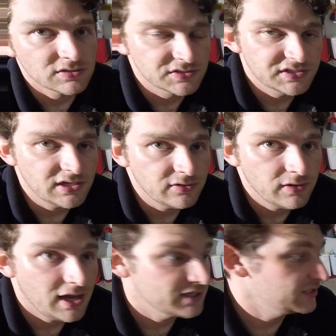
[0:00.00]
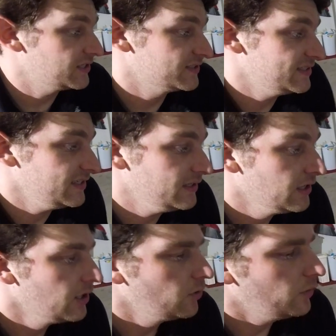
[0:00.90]
So as you can see,
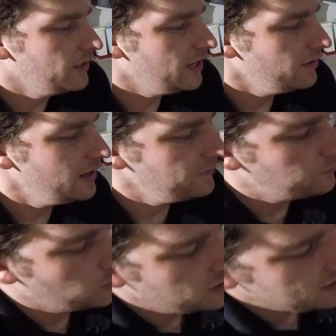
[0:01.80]
we now have pretty